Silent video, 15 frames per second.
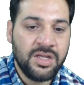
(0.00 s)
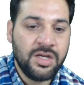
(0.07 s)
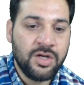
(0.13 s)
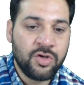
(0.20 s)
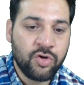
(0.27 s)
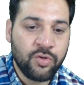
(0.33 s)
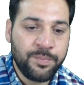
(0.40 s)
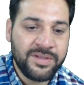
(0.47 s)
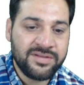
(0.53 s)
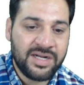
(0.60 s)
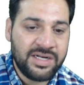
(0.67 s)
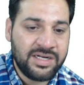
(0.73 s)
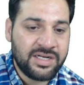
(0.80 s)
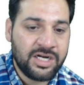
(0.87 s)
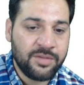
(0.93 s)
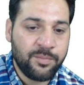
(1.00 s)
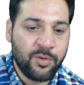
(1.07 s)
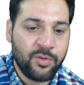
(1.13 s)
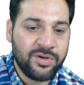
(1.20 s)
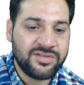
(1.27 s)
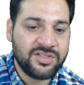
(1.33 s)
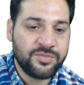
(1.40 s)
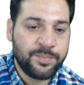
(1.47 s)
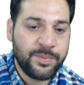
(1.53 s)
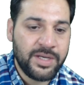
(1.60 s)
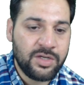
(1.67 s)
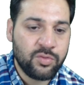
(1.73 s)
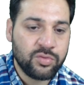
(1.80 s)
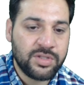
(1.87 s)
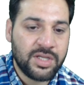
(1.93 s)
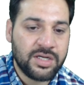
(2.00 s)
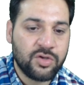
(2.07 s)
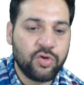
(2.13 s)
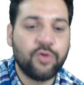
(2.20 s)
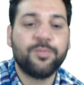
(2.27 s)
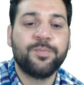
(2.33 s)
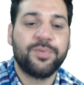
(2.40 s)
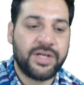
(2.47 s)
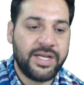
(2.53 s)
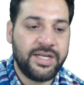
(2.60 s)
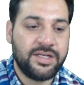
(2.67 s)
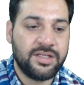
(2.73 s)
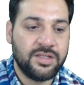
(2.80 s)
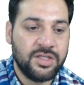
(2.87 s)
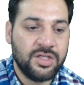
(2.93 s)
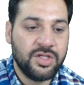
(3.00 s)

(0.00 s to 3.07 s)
rupees 100 bonus is paid to that group, right?